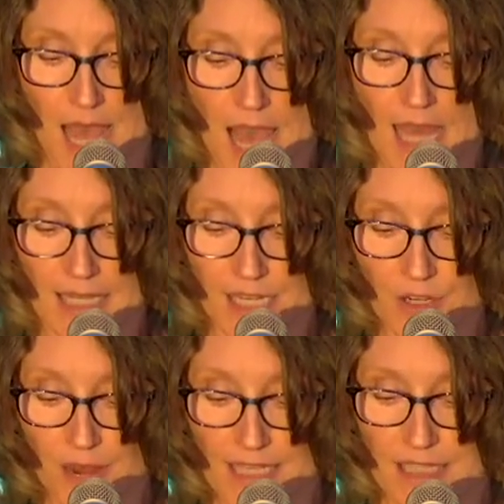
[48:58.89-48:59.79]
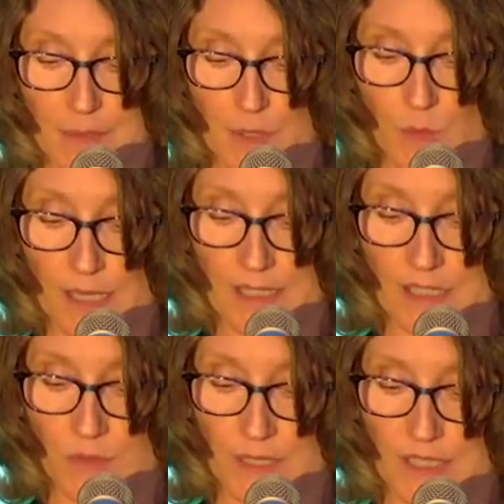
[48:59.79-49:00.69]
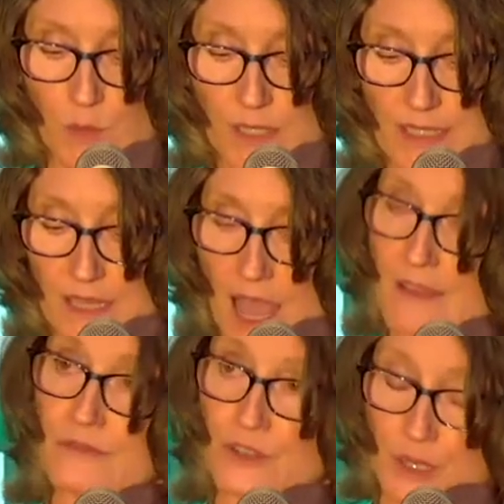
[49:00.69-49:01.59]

A leader has to be willing to risk one's life for the